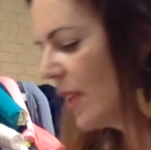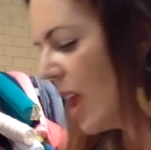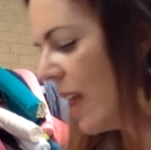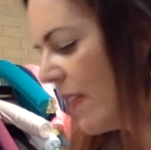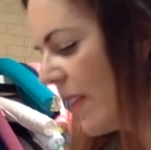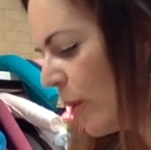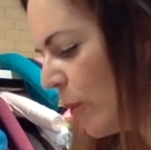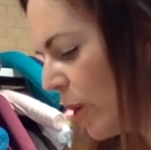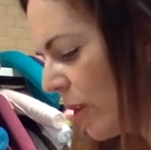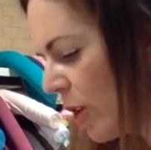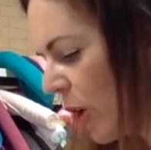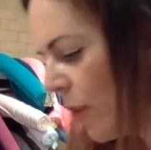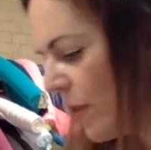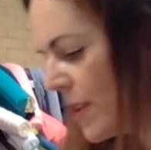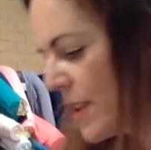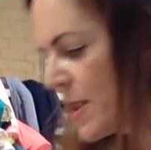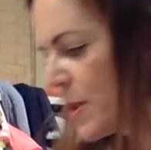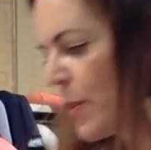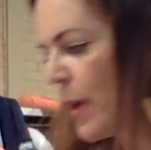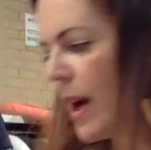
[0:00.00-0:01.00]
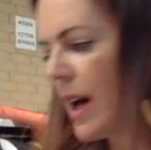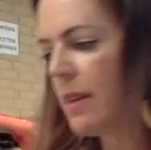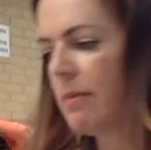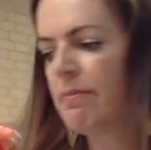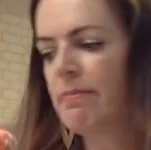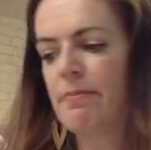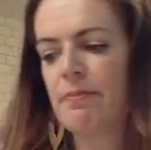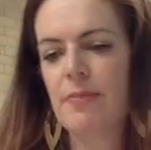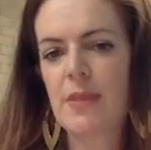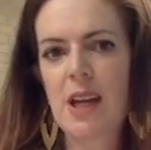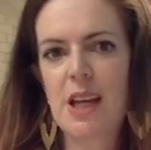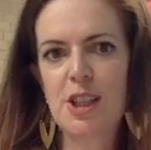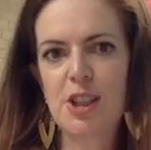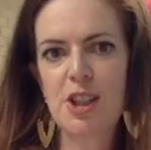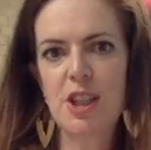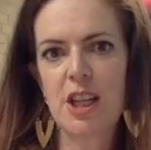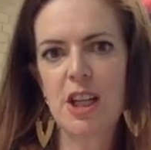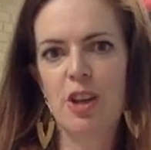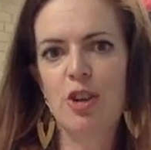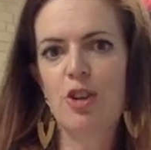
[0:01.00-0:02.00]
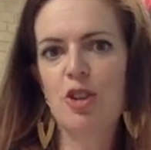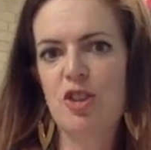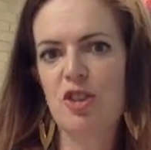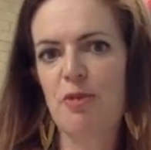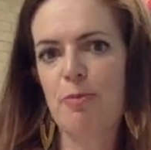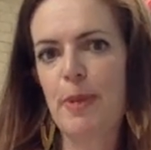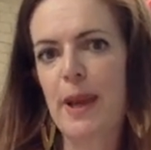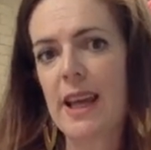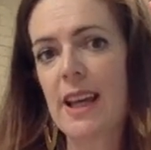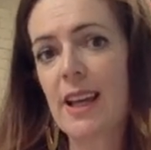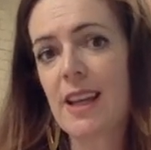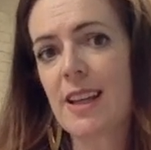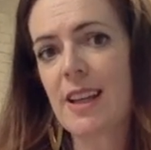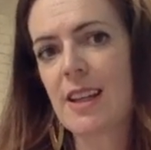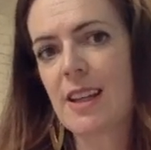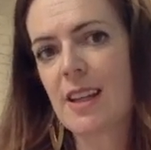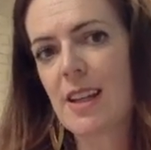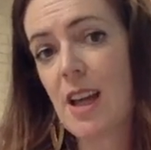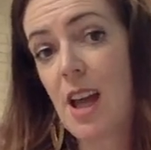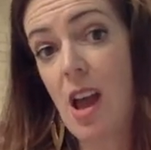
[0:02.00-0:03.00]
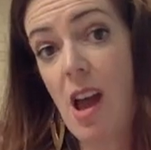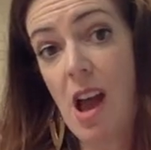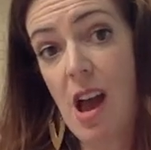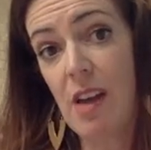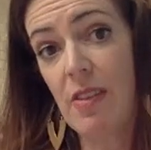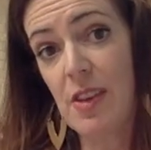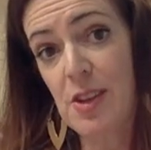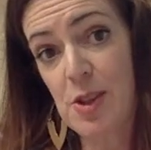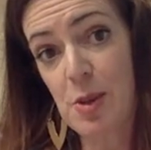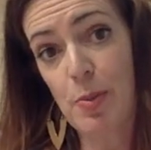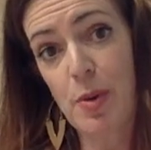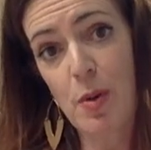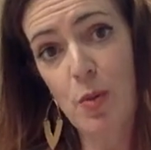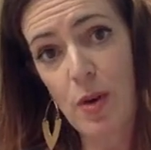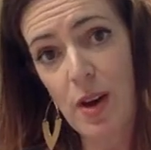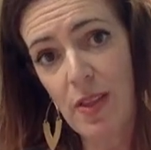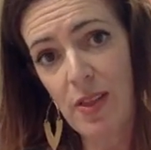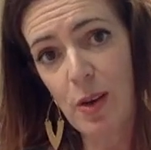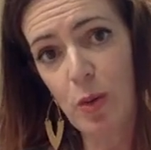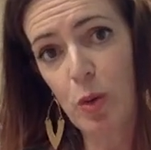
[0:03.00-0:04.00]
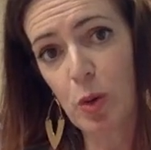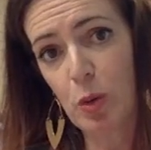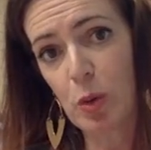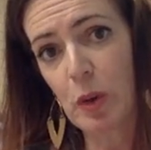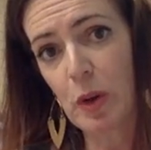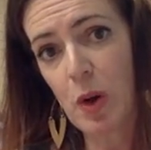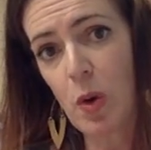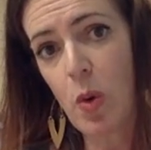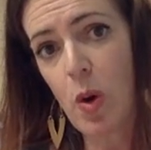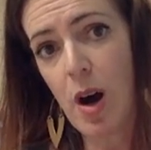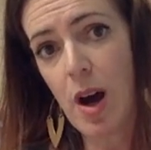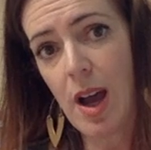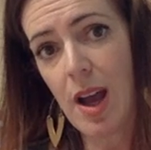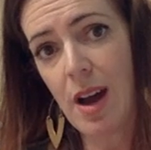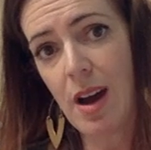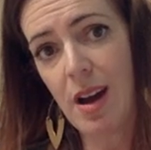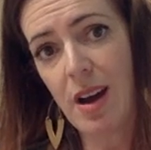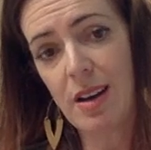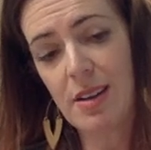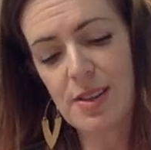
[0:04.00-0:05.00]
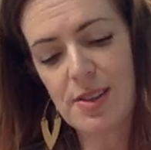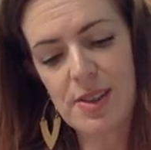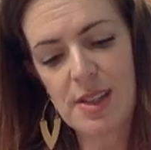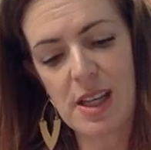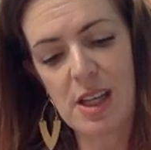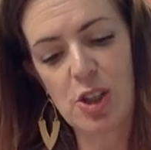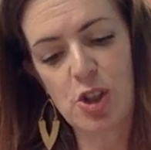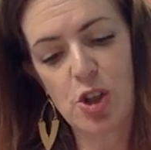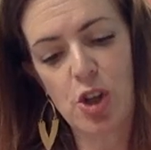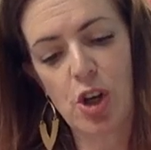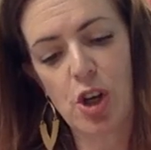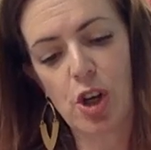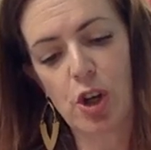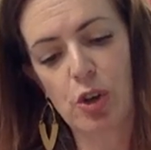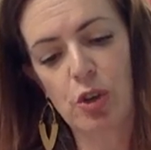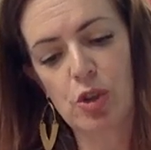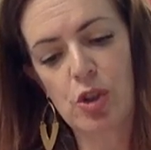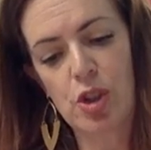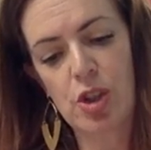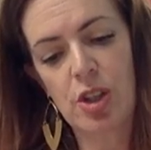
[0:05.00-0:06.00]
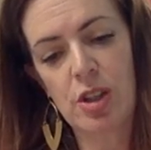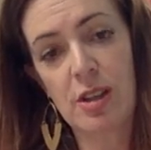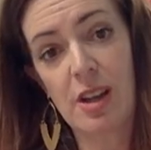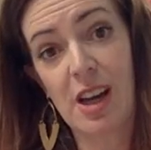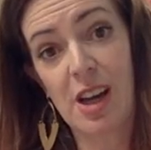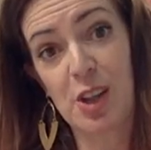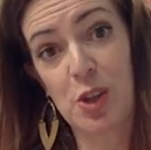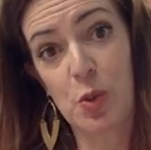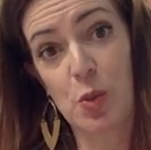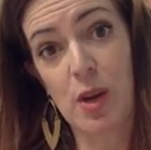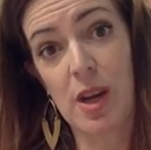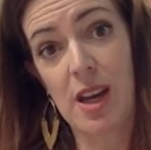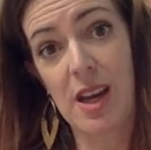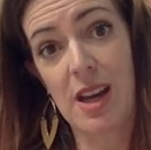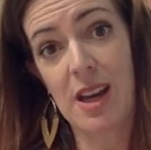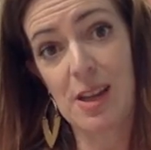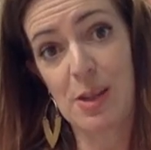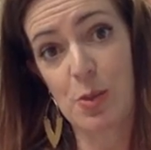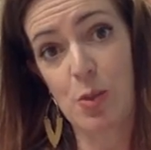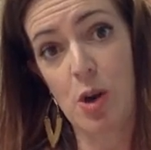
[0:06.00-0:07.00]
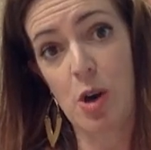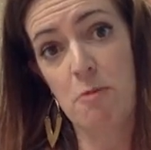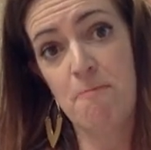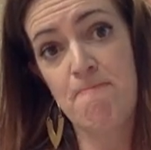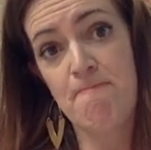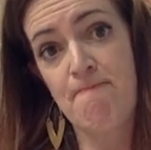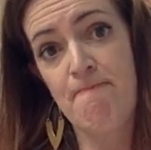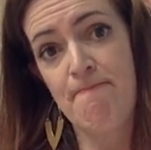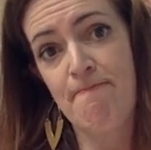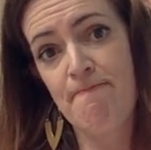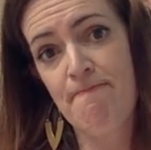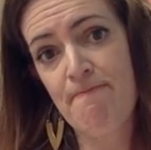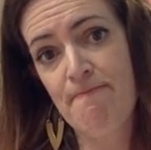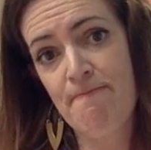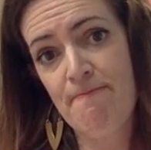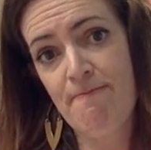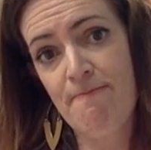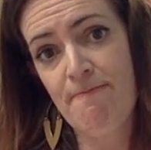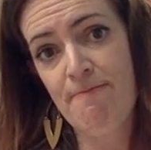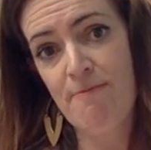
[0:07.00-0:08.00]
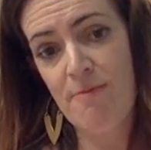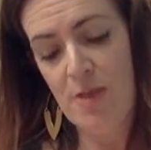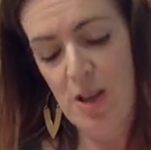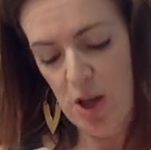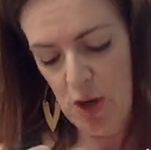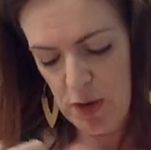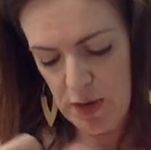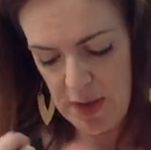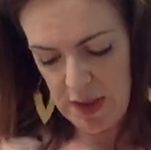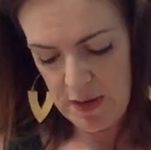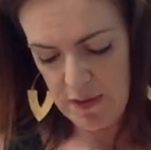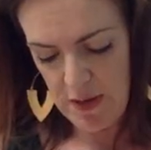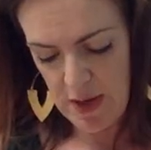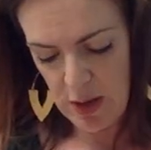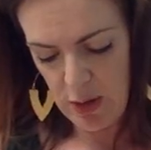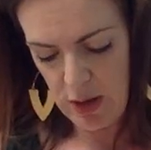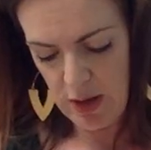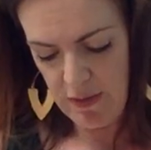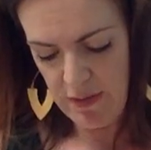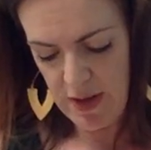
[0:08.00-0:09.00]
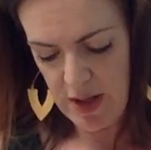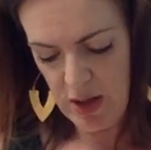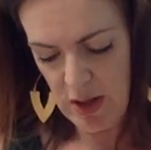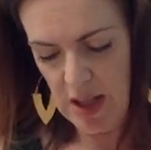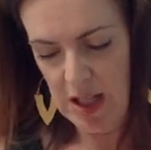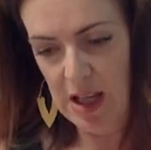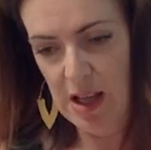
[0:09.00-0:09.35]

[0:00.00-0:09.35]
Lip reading: And then we've got this one, a tinge of pink. And this will be one that will require skin-toned underwear as well, because it's very, very